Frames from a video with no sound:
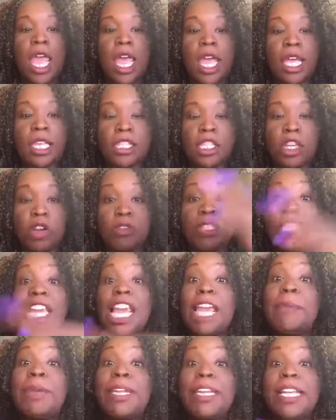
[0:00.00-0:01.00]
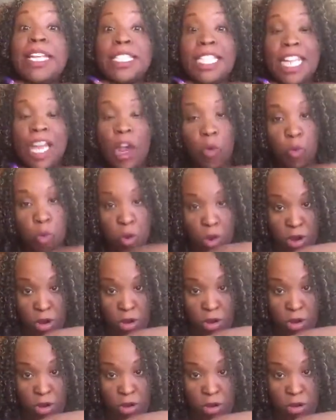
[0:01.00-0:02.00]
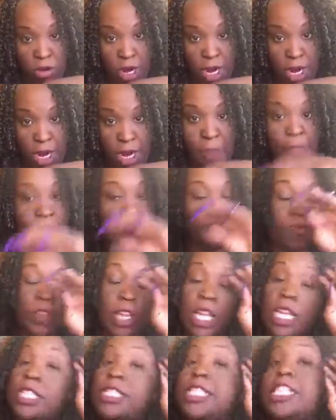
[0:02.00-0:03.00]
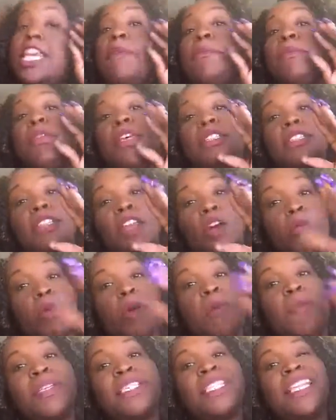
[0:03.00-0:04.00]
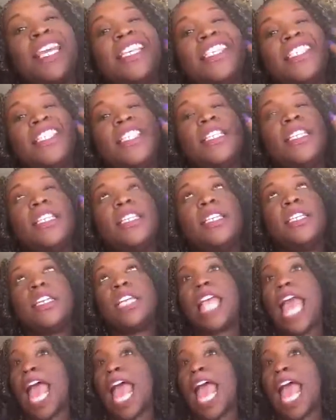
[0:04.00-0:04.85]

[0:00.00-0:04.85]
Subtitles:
And so Tammy does not work, okay? Tammy does not work, but she